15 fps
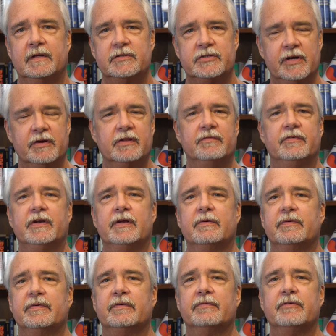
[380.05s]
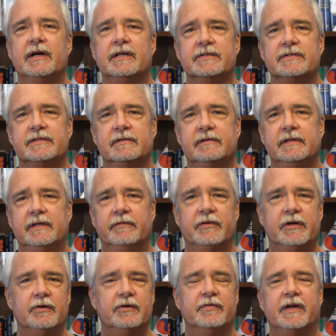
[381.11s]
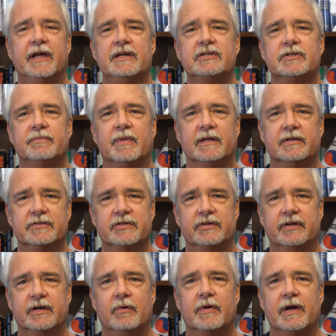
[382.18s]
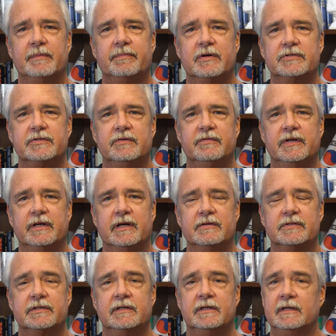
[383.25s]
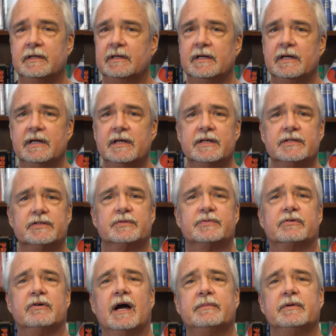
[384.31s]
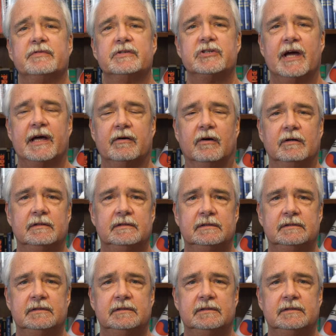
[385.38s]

Share the video with your friends. Hit the notification button so you know when I post new videos. Subscribe to the channel.